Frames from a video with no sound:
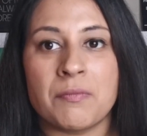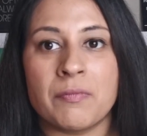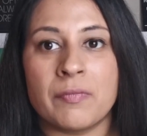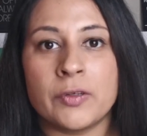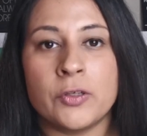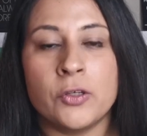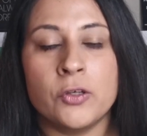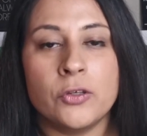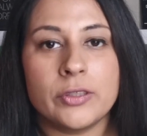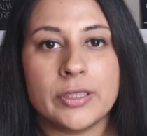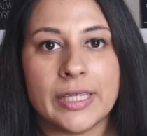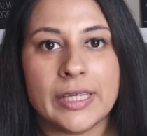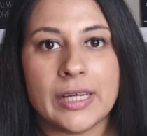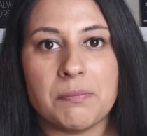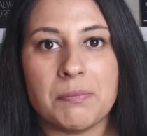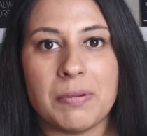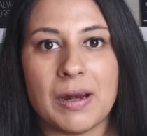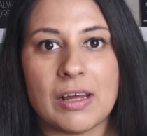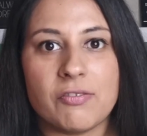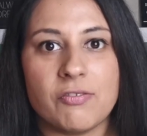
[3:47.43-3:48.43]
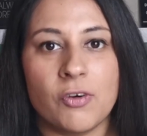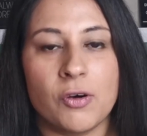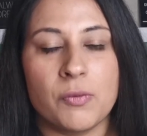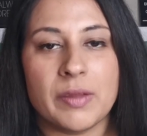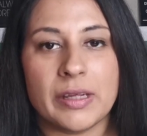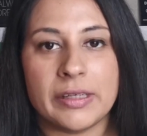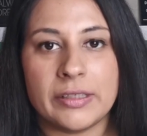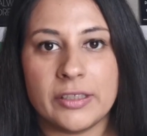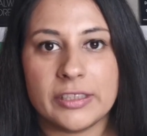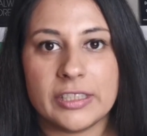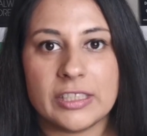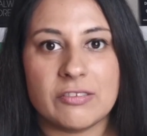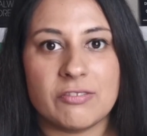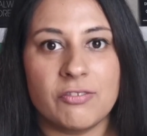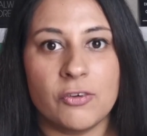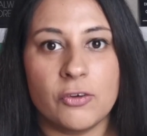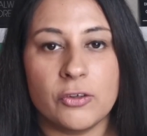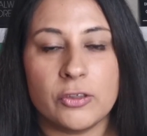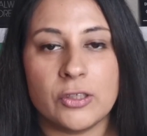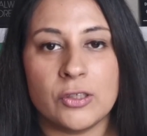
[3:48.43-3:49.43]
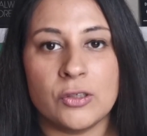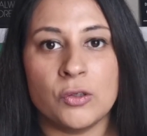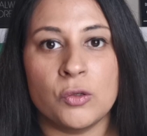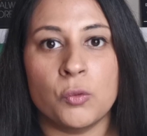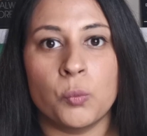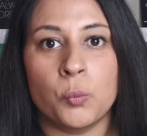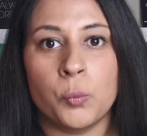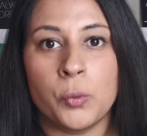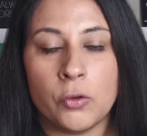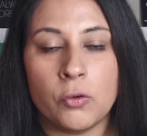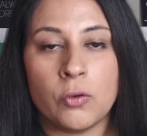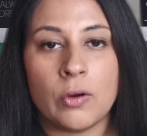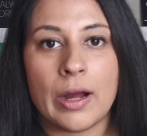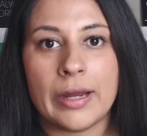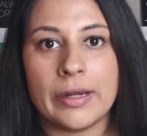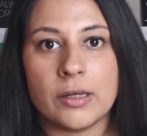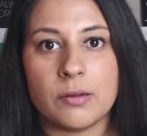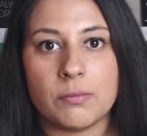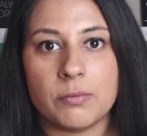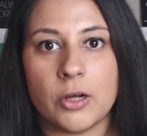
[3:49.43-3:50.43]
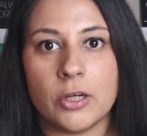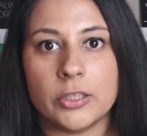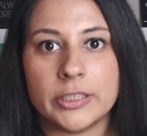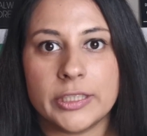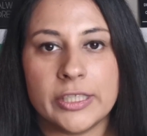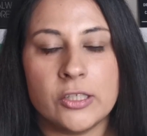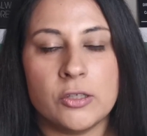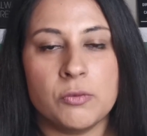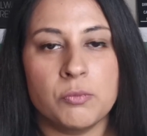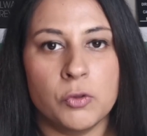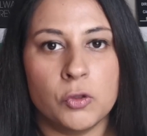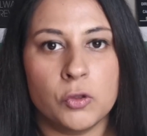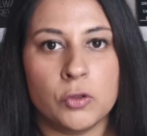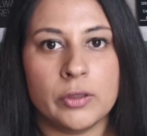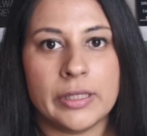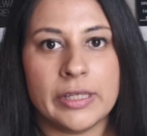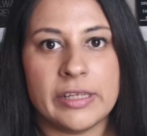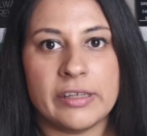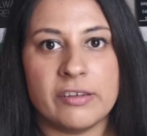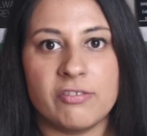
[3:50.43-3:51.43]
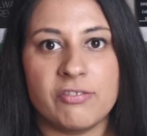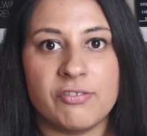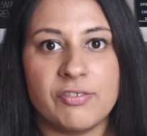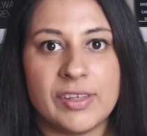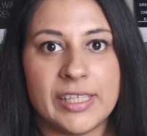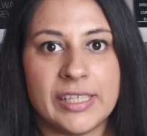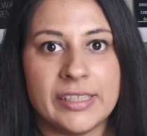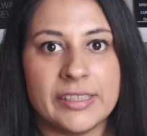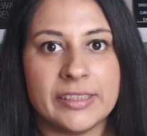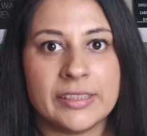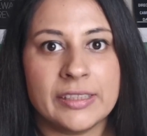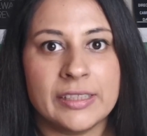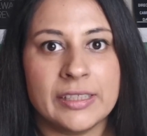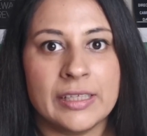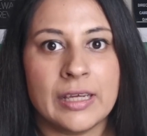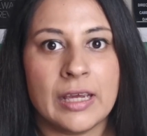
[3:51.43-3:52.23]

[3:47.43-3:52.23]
Using a platform that does it for you will end up costing you more in fees